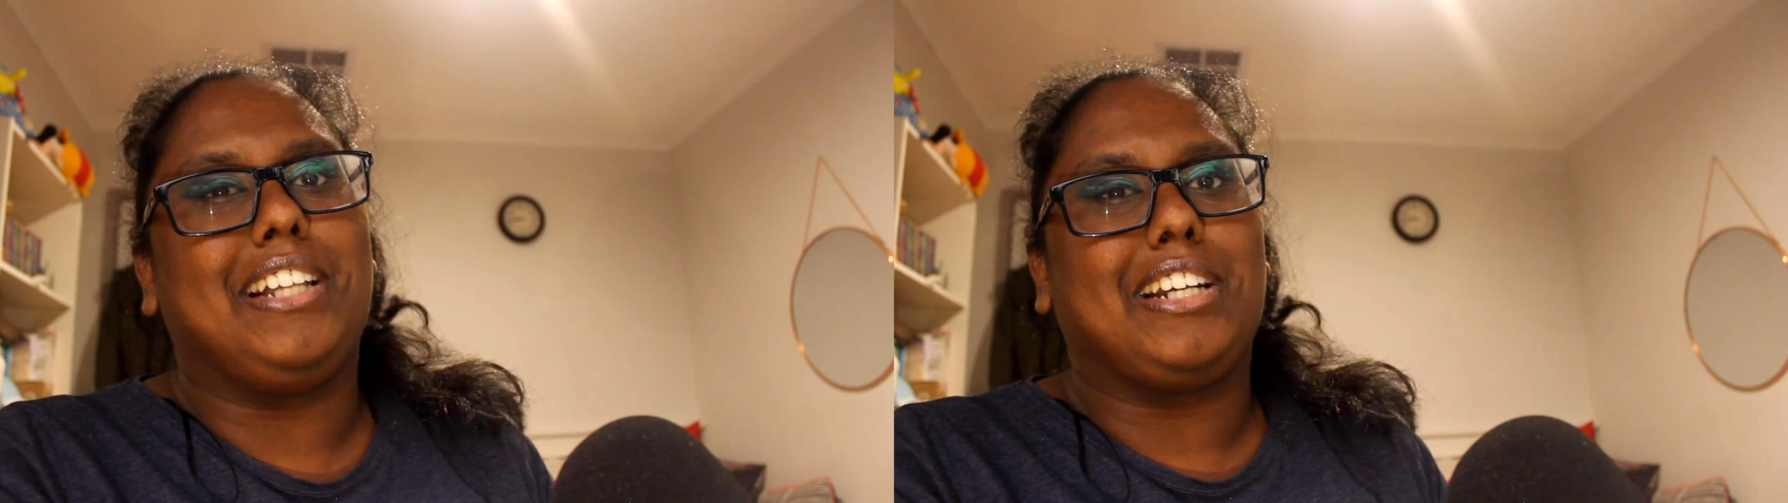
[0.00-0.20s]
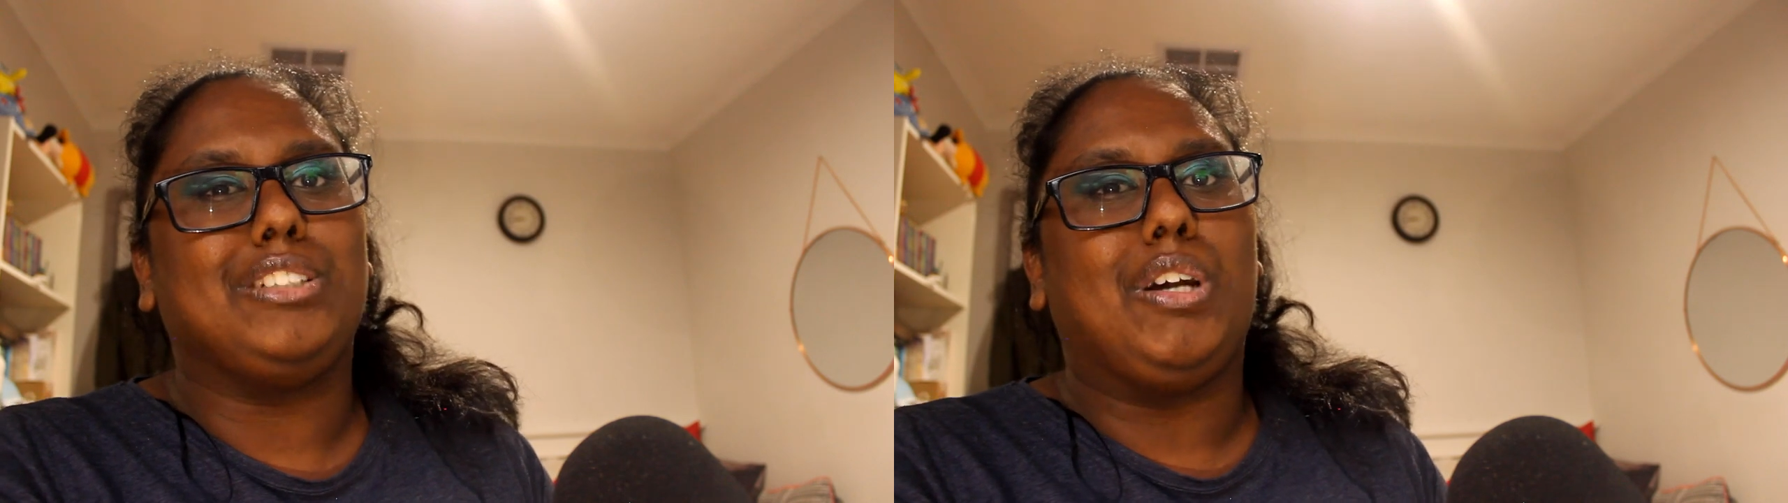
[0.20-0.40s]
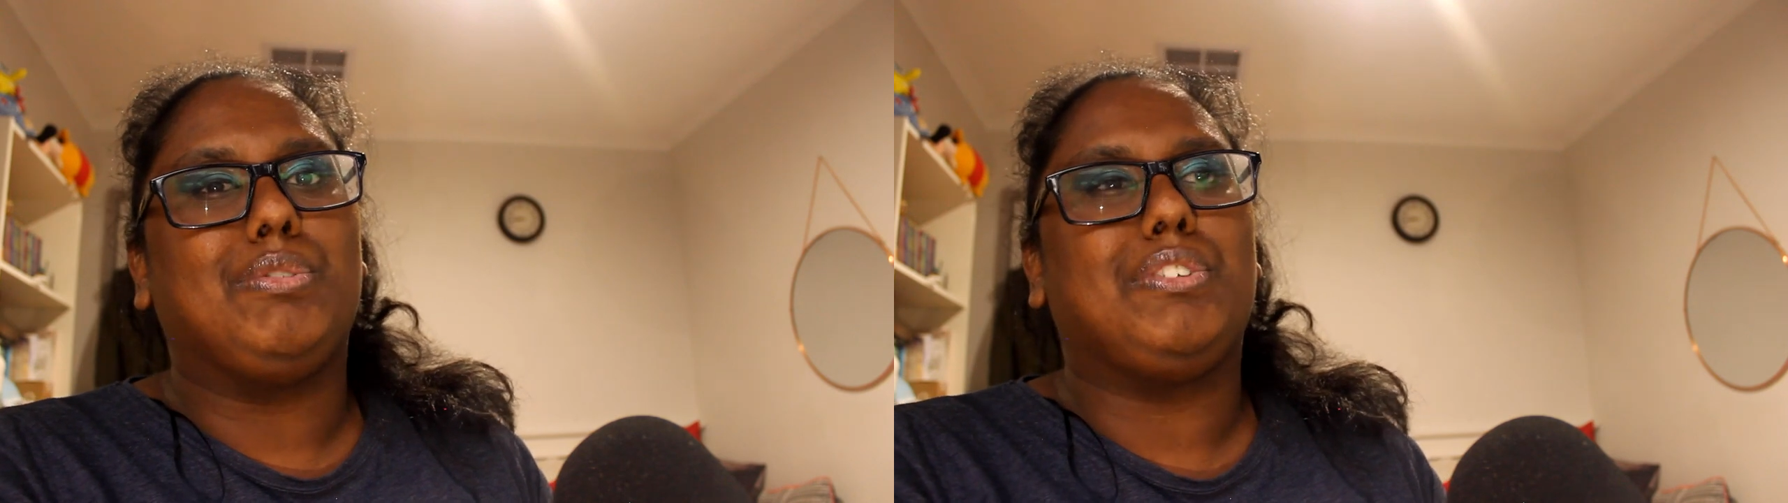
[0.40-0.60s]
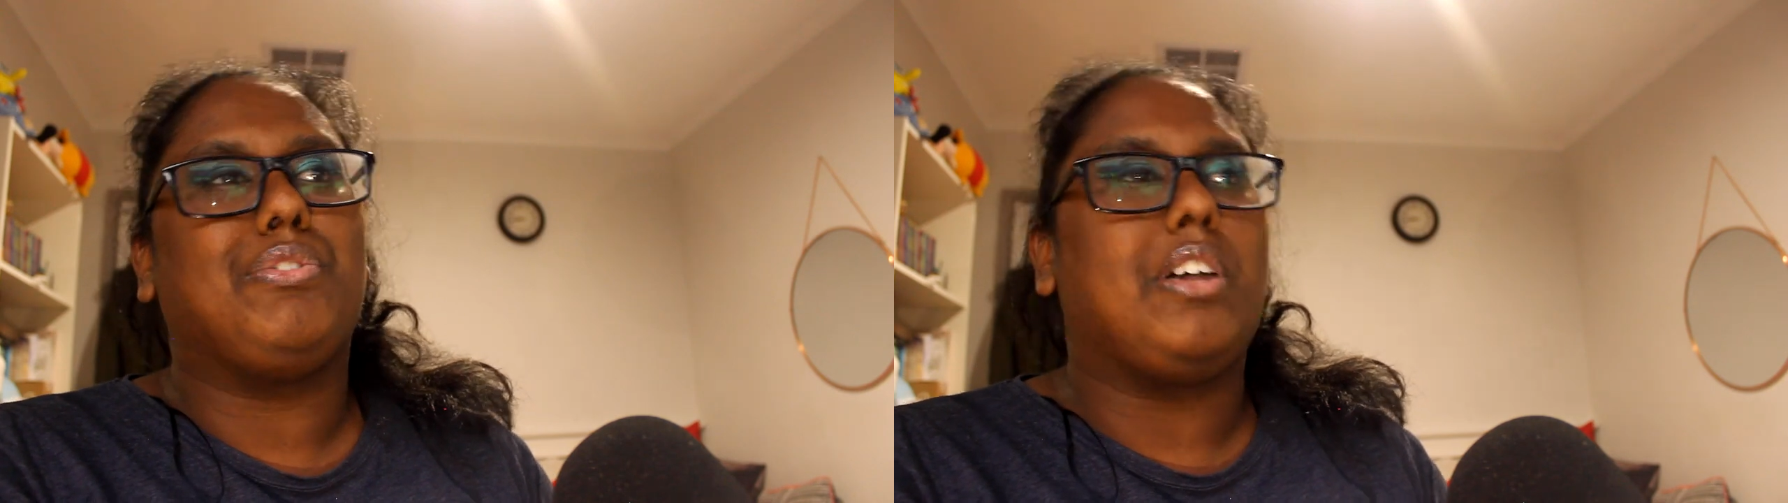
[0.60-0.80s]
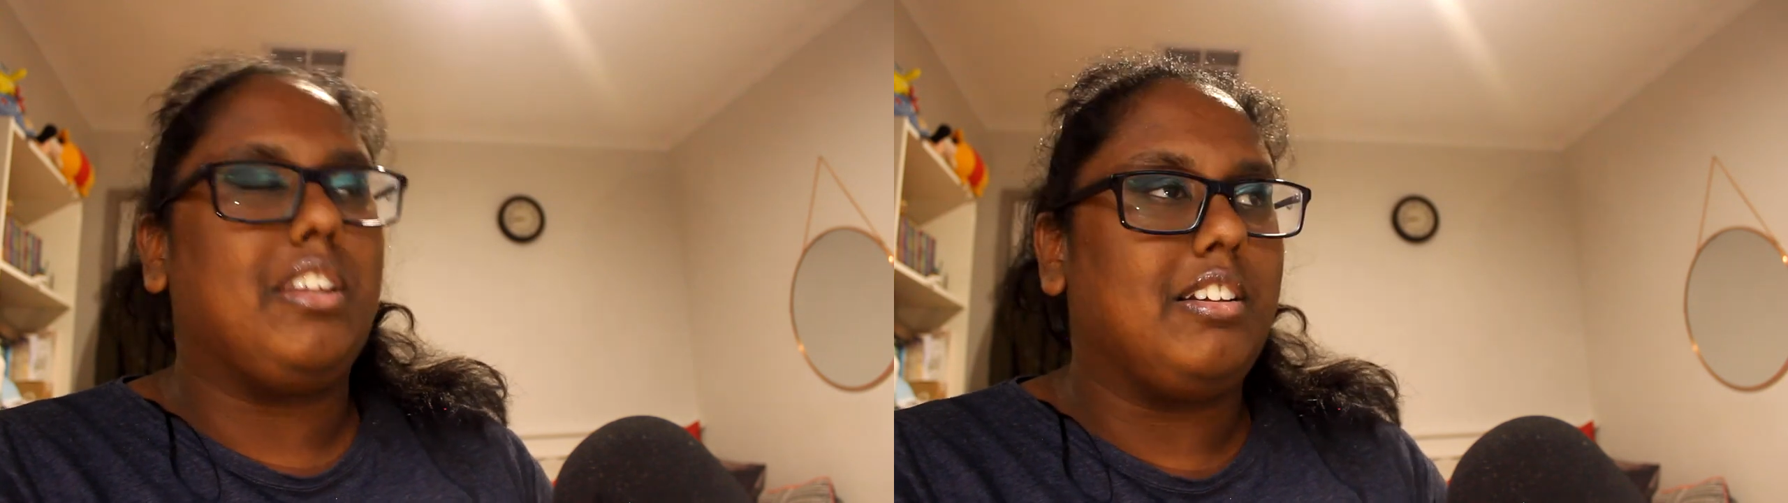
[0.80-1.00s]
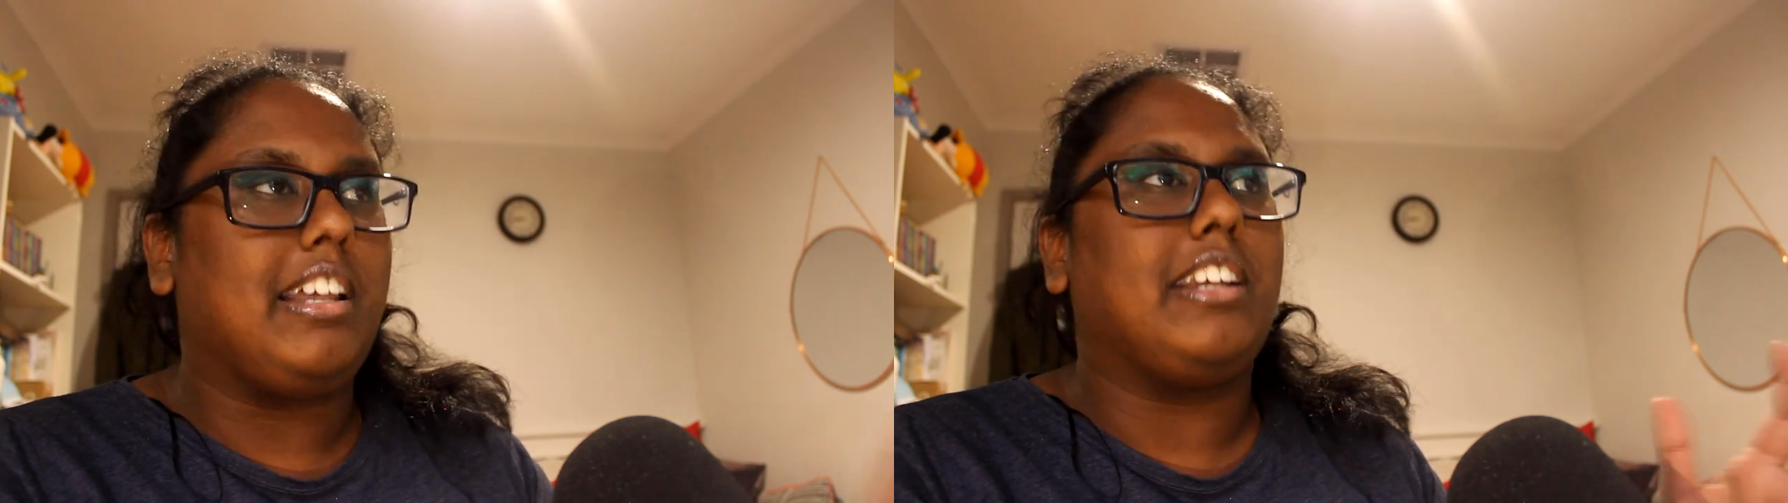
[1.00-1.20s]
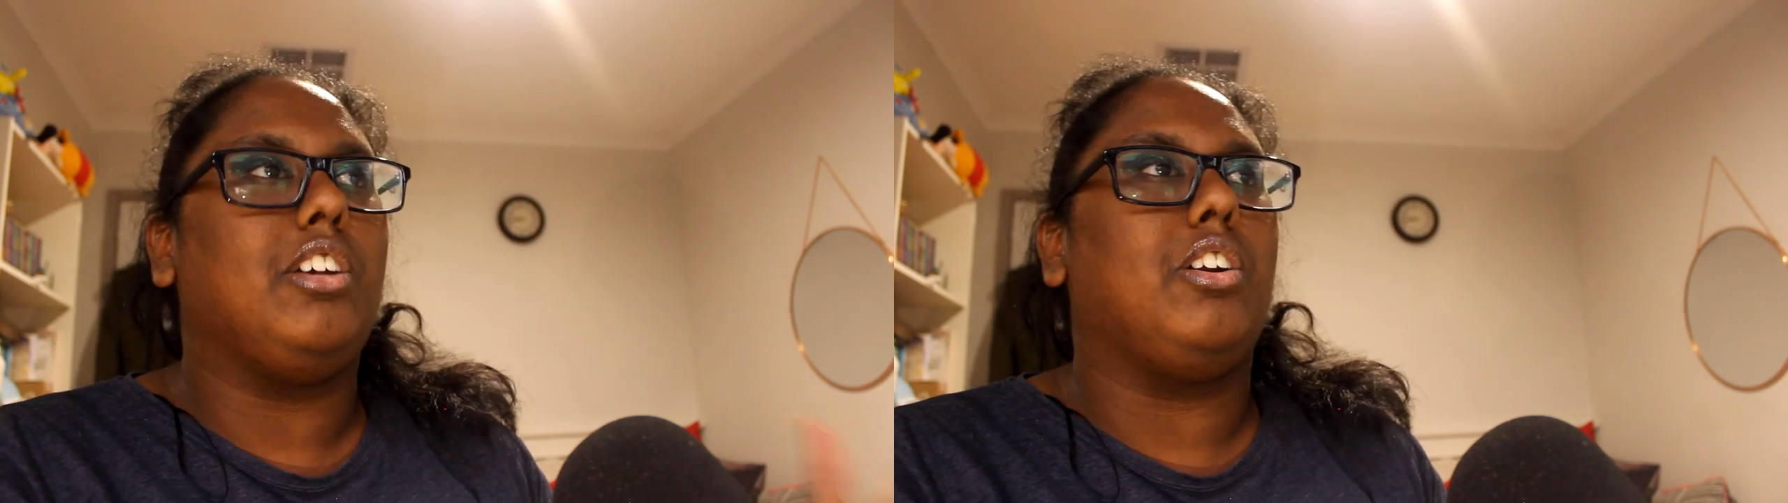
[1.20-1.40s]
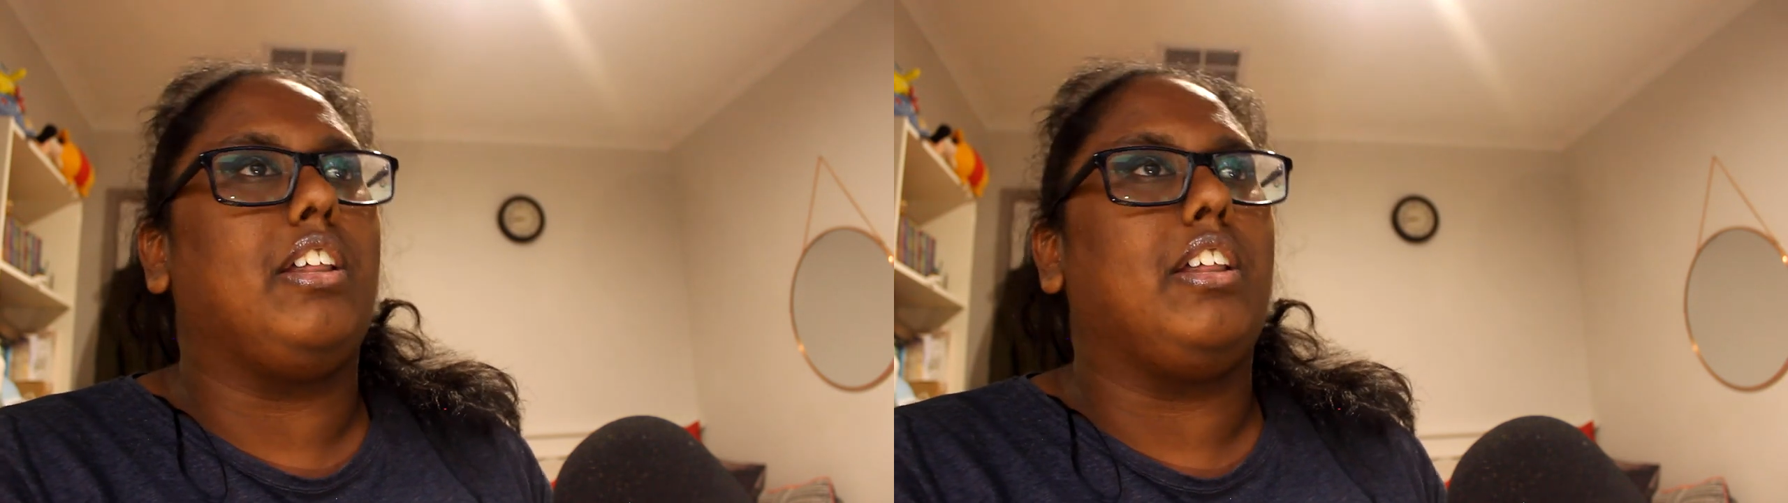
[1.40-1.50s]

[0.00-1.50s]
like in terms of whether, like, you know,